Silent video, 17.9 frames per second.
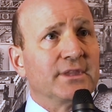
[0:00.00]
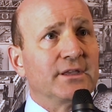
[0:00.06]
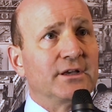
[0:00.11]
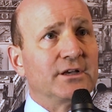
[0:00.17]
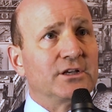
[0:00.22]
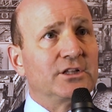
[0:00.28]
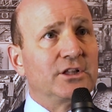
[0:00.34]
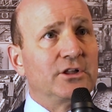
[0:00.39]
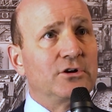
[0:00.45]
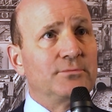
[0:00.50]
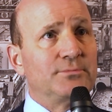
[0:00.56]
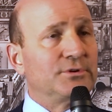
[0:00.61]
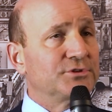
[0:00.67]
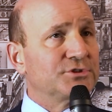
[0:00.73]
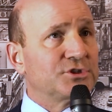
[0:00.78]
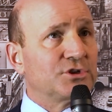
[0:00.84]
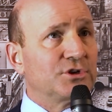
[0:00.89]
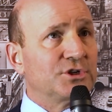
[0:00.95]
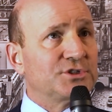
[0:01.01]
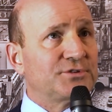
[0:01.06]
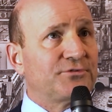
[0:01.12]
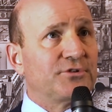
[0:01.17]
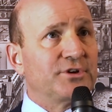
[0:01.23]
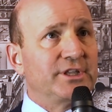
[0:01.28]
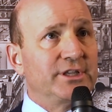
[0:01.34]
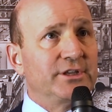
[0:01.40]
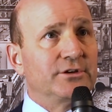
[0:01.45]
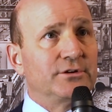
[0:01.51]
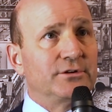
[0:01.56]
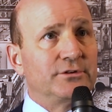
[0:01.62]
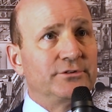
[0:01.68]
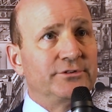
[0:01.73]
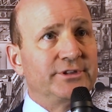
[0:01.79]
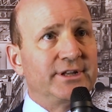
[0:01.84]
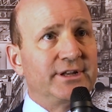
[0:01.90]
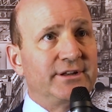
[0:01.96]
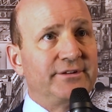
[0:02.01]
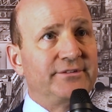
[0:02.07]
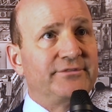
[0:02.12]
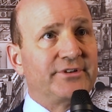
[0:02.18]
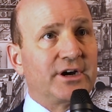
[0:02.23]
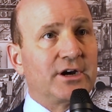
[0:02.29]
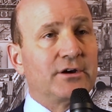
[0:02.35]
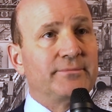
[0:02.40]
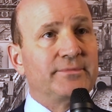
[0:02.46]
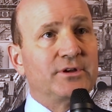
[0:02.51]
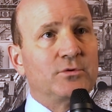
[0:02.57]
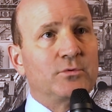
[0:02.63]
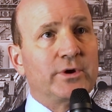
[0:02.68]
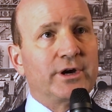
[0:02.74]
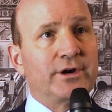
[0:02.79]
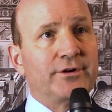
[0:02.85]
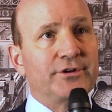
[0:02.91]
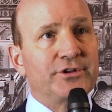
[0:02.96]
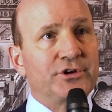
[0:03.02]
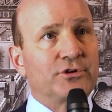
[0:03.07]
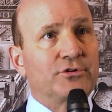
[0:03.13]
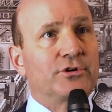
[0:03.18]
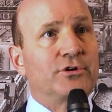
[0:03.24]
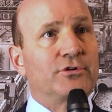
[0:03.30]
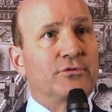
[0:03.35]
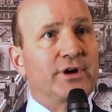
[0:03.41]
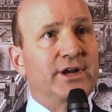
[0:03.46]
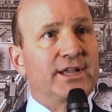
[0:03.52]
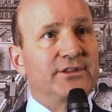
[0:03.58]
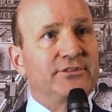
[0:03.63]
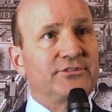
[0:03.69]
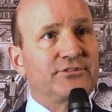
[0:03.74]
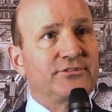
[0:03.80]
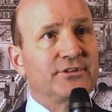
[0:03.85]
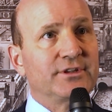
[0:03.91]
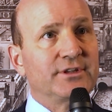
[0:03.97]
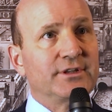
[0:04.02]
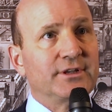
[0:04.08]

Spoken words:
a global search for yield in an environment where euro rates